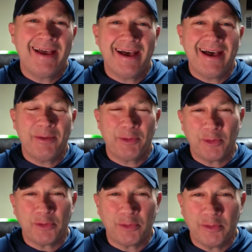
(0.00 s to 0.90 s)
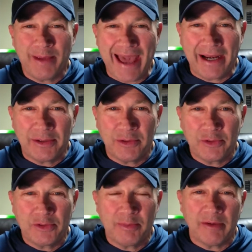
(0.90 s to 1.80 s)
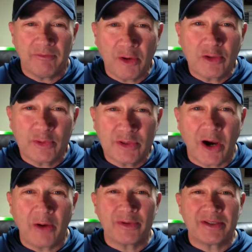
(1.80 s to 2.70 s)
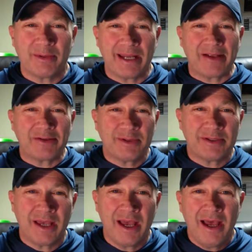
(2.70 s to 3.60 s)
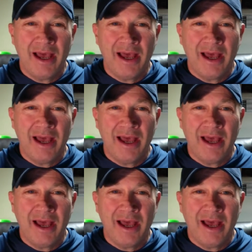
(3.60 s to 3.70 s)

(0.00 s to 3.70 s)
Uh, we're going through the Beatitudes, but first we start with some announcements.